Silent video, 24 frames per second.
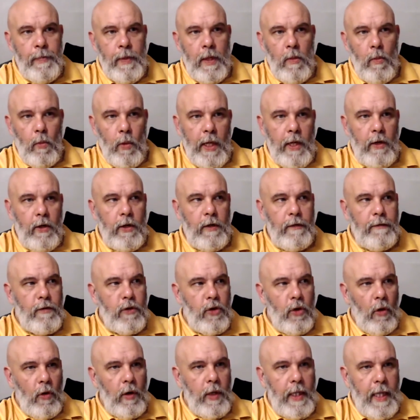we could have
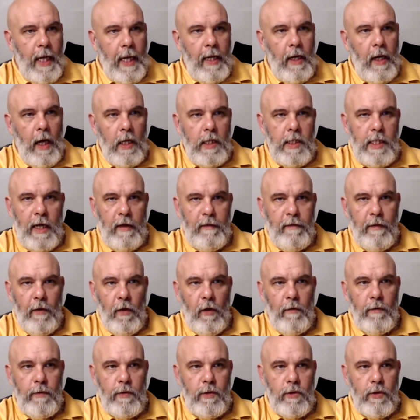tried that, lost that
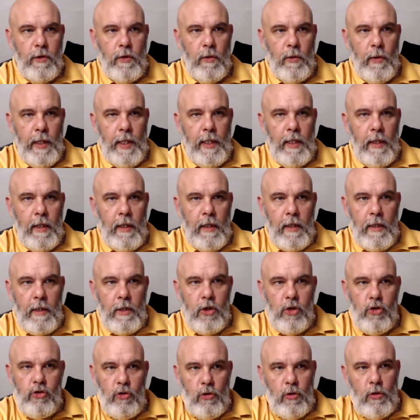500 quid,
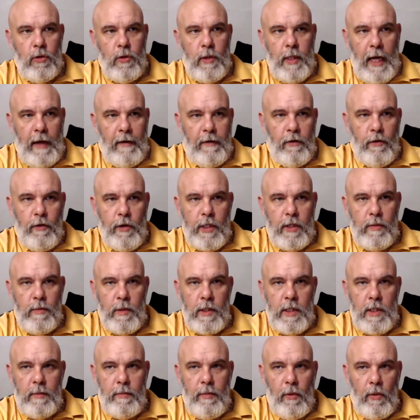struggled that
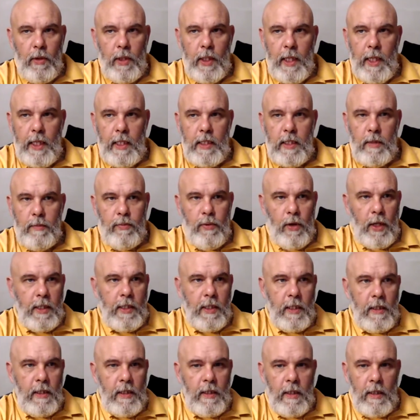Christmas to buy the kids a
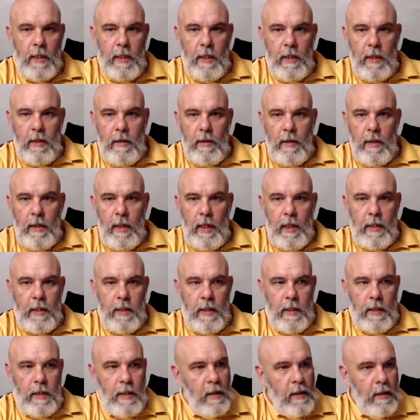present,
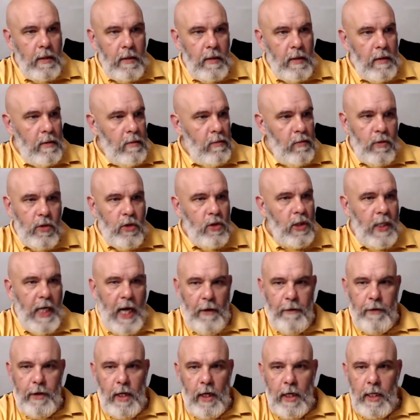and just
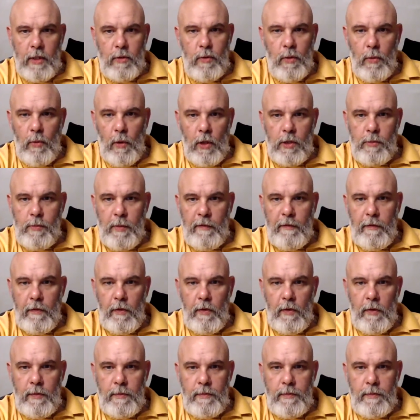carried on as we was before.